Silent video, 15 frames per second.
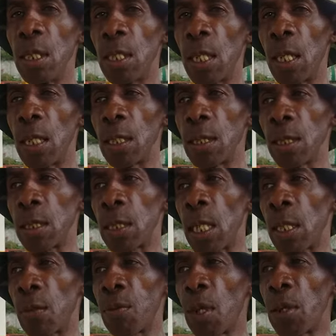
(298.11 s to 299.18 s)
And we had
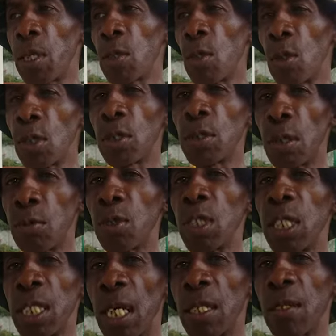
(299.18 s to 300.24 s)
a foreign coach from
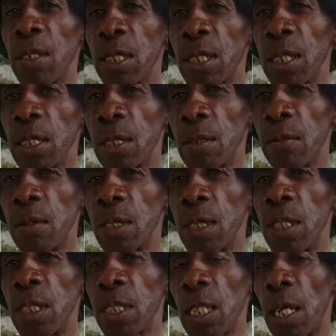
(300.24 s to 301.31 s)
Trinidad was there,
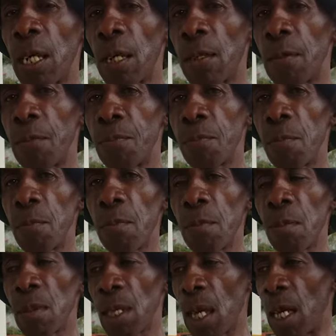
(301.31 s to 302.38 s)
Isam.
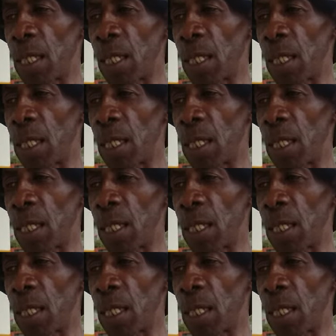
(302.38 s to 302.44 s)
Okay.